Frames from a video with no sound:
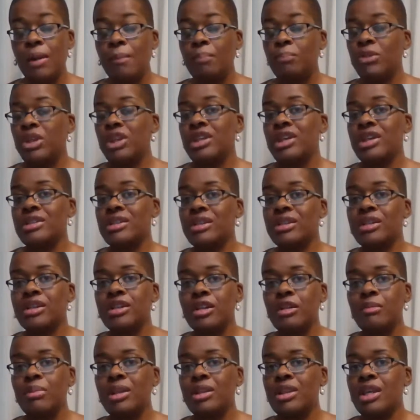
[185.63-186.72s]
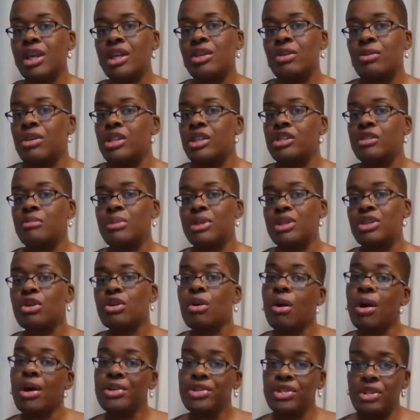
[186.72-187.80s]
because it could be that you need to be
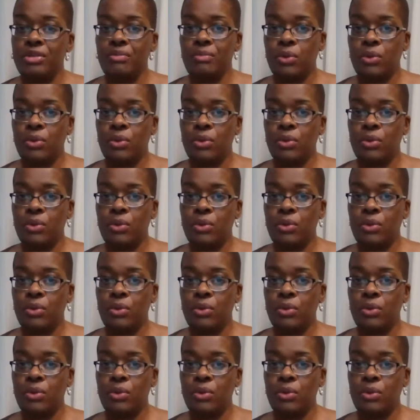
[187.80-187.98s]
charging